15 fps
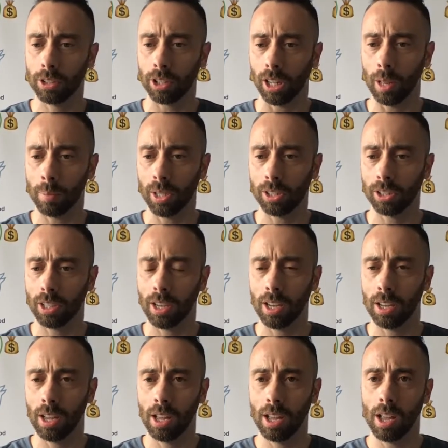let me see
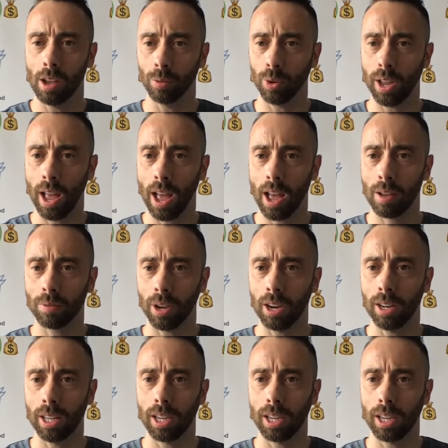if we have any